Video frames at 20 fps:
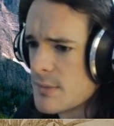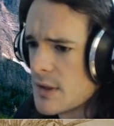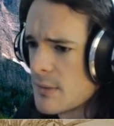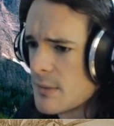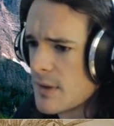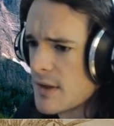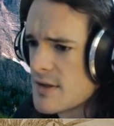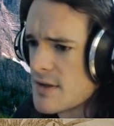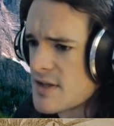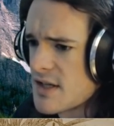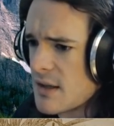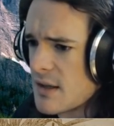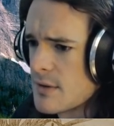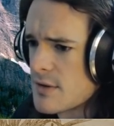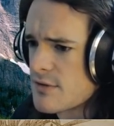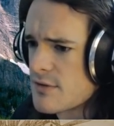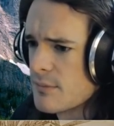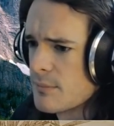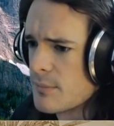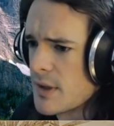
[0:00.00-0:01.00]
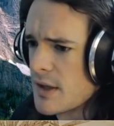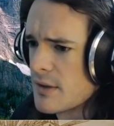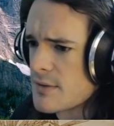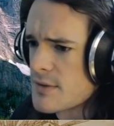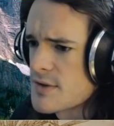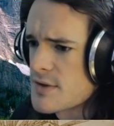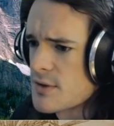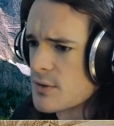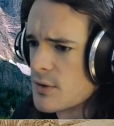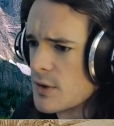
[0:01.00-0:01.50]
minimize damage from bile
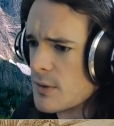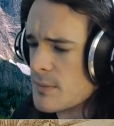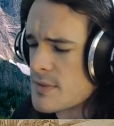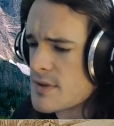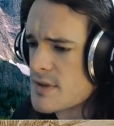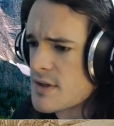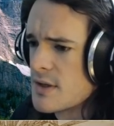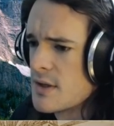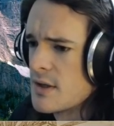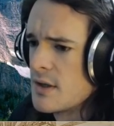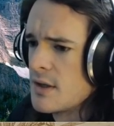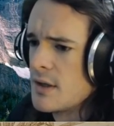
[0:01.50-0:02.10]
storms,